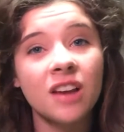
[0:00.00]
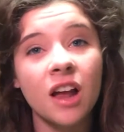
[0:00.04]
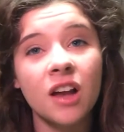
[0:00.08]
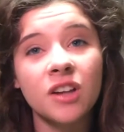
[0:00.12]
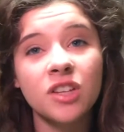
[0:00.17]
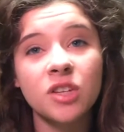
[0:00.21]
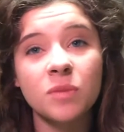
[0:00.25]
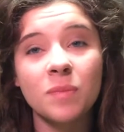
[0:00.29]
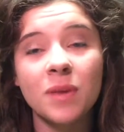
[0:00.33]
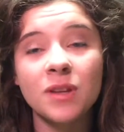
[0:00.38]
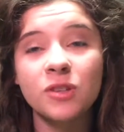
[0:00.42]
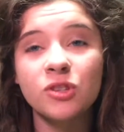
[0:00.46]

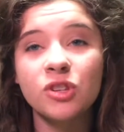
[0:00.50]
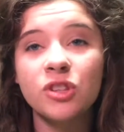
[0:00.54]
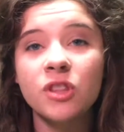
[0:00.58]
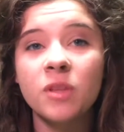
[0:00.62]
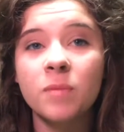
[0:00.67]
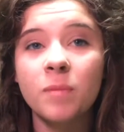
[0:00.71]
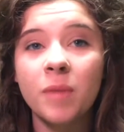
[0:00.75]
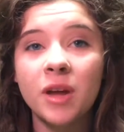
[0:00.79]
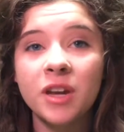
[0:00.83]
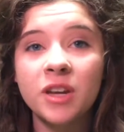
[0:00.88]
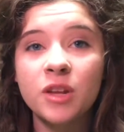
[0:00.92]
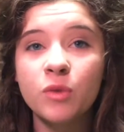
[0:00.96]
not to mention
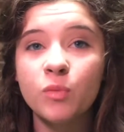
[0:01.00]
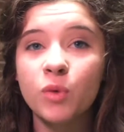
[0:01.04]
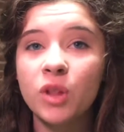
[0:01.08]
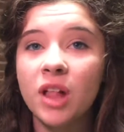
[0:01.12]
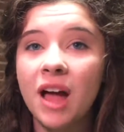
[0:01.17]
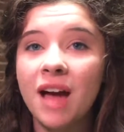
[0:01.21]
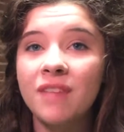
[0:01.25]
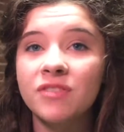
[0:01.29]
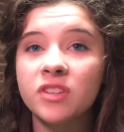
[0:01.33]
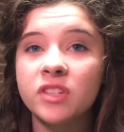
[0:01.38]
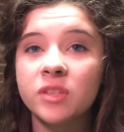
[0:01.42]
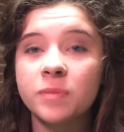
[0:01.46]
the money we'll
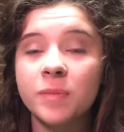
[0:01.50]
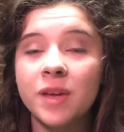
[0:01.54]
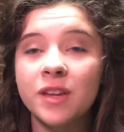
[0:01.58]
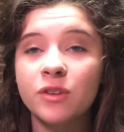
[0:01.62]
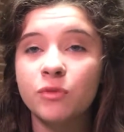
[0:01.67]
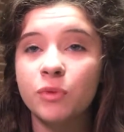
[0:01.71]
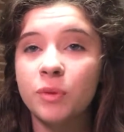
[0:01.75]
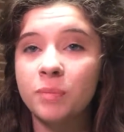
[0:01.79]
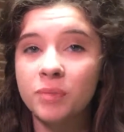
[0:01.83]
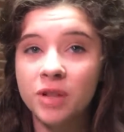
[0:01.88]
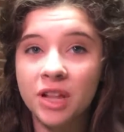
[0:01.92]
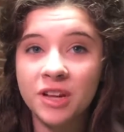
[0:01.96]
have to
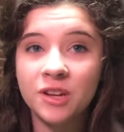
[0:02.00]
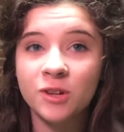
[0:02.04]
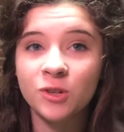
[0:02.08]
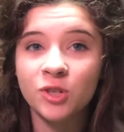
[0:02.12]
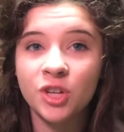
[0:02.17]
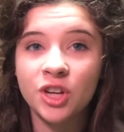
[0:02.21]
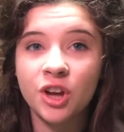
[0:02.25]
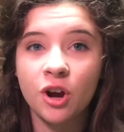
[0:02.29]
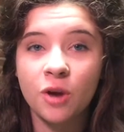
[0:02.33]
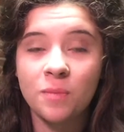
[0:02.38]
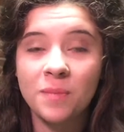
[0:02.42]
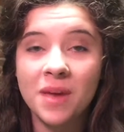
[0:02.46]
spend
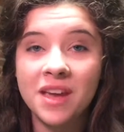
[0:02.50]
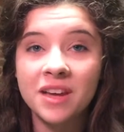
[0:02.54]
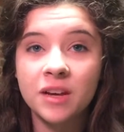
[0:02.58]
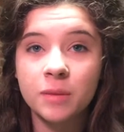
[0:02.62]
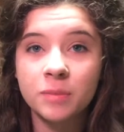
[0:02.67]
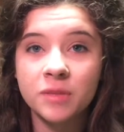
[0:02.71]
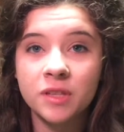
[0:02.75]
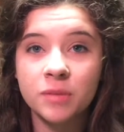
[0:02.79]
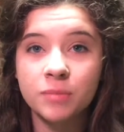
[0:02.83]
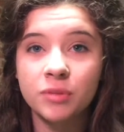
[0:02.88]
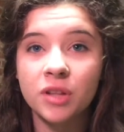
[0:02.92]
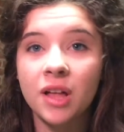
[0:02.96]
replenishing our
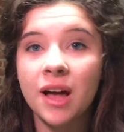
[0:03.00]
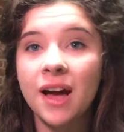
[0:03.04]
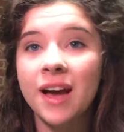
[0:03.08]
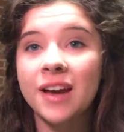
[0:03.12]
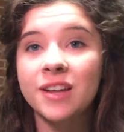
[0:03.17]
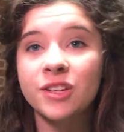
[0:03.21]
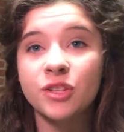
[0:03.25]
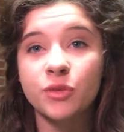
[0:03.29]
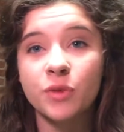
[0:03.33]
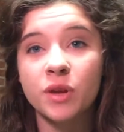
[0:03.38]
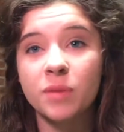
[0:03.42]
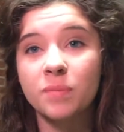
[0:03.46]
makeup
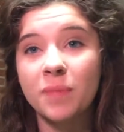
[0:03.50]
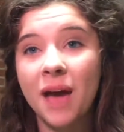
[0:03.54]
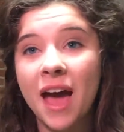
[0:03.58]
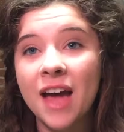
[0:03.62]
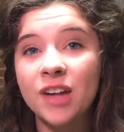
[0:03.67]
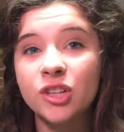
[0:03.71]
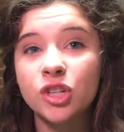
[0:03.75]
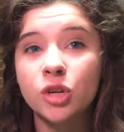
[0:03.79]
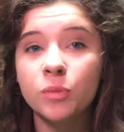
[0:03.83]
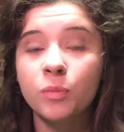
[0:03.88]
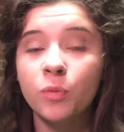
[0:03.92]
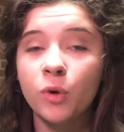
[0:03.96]
supply, doing
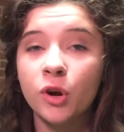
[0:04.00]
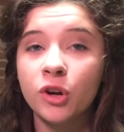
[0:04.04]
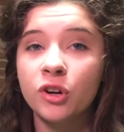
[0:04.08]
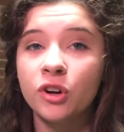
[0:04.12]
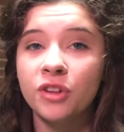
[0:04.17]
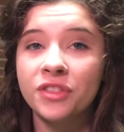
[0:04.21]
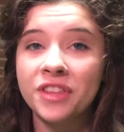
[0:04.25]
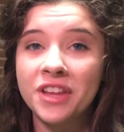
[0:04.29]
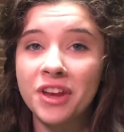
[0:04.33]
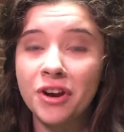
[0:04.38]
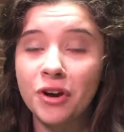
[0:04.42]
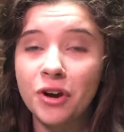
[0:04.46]
patch-up work
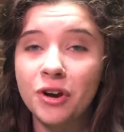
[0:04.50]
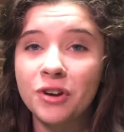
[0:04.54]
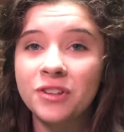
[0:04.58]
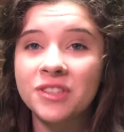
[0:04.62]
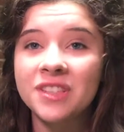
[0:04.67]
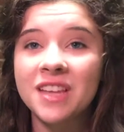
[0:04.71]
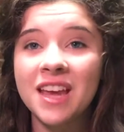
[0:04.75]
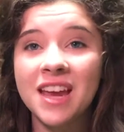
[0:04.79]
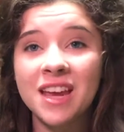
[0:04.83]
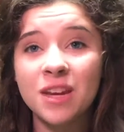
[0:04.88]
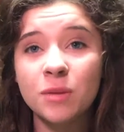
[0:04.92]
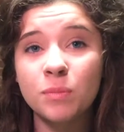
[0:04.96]
on the
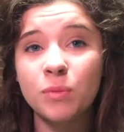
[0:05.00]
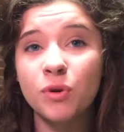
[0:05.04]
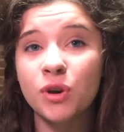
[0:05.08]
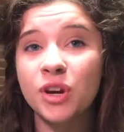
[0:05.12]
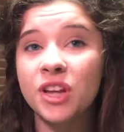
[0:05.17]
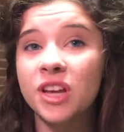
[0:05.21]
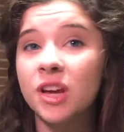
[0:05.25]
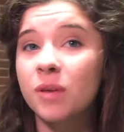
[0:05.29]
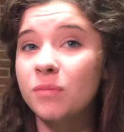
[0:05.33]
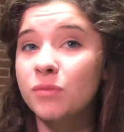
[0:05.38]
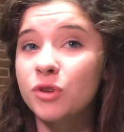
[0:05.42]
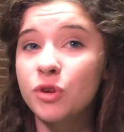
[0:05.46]
urns, and
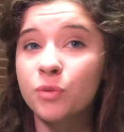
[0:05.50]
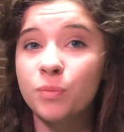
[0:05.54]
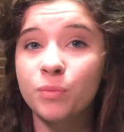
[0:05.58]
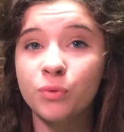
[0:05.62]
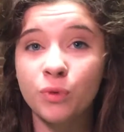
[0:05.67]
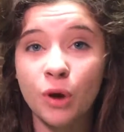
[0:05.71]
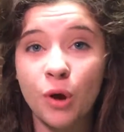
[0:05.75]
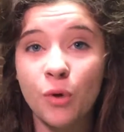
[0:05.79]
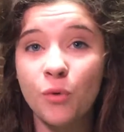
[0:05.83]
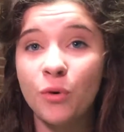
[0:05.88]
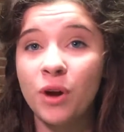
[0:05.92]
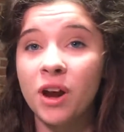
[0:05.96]
printing up new
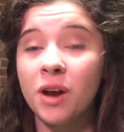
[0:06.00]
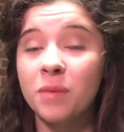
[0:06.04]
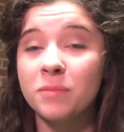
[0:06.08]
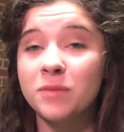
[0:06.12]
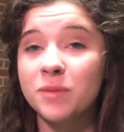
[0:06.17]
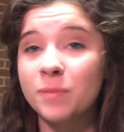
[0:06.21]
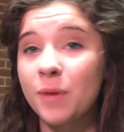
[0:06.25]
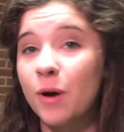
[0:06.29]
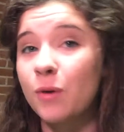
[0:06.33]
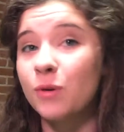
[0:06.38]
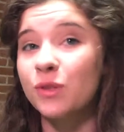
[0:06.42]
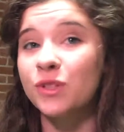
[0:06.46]

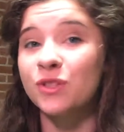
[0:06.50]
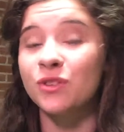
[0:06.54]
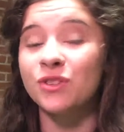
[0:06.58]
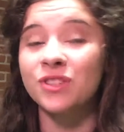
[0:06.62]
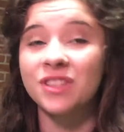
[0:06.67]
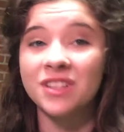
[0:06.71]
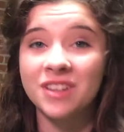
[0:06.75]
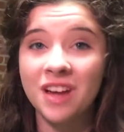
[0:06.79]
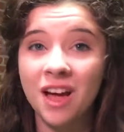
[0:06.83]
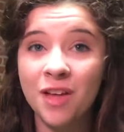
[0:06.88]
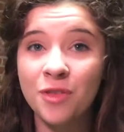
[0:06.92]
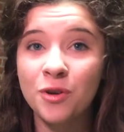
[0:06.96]
programs,
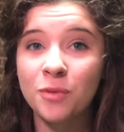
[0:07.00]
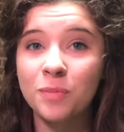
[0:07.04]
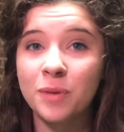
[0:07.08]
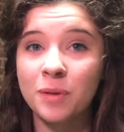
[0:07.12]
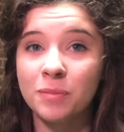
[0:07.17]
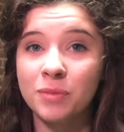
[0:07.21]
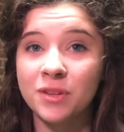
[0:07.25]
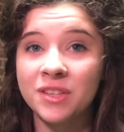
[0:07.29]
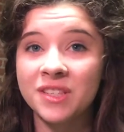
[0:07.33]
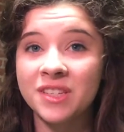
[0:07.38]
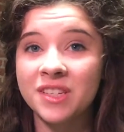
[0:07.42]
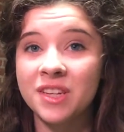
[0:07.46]
posters, and other
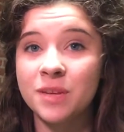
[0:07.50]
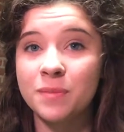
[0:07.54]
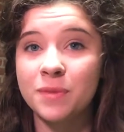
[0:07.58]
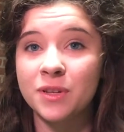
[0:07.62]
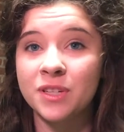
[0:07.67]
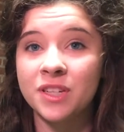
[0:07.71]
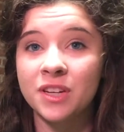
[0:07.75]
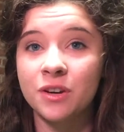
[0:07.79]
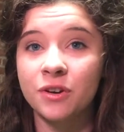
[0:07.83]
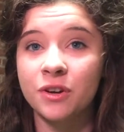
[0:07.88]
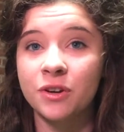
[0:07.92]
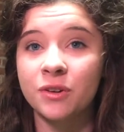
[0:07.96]
publicity
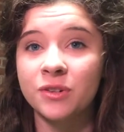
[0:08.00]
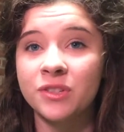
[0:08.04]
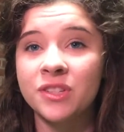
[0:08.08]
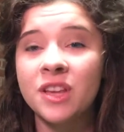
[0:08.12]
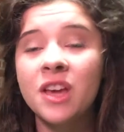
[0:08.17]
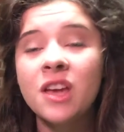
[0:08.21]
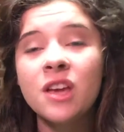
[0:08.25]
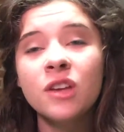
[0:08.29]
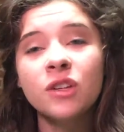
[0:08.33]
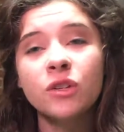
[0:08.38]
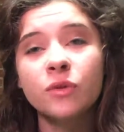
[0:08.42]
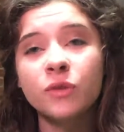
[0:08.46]
materials
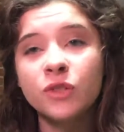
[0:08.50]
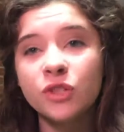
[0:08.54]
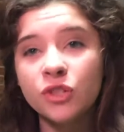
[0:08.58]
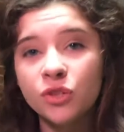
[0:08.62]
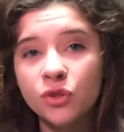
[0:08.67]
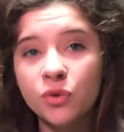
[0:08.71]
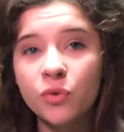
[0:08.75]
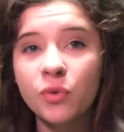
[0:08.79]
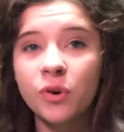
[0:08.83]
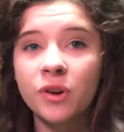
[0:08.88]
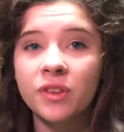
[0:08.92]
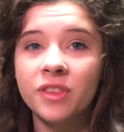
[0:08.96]
to
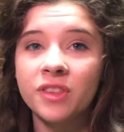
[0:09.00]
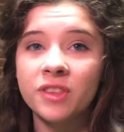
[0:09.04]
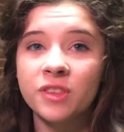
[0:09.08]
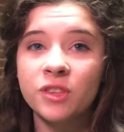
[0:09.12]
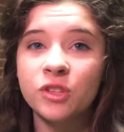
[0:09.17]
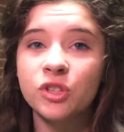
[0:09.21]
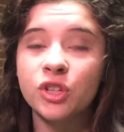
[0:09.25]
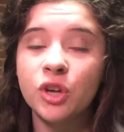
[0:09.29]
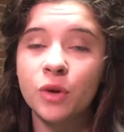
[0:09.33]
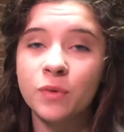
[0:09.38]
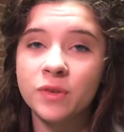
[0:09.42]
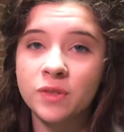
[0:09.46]
ensure that
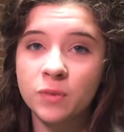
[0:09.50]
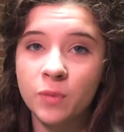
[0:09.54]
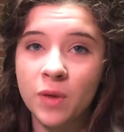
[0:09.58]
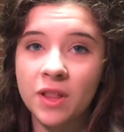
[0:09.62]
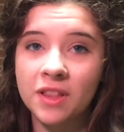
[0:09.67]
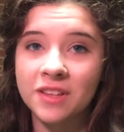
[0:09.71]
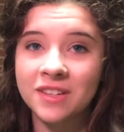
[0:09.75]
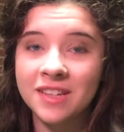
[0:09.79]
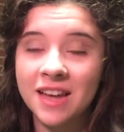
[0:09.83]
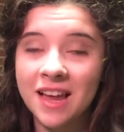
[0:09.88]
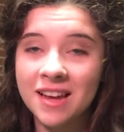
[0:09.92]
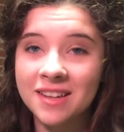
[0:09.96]
the show is
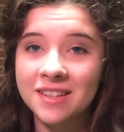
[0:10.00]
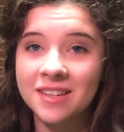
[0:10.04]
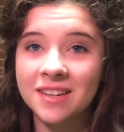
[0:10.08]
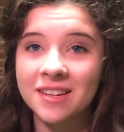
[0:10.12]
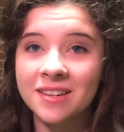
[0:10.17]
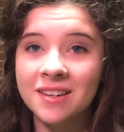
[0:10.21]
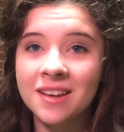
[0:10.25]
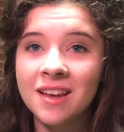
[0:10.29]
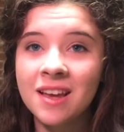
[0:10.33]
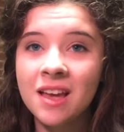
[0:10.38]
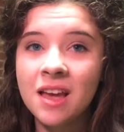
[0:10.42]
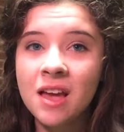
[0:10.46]
well
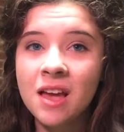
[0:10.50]
attended.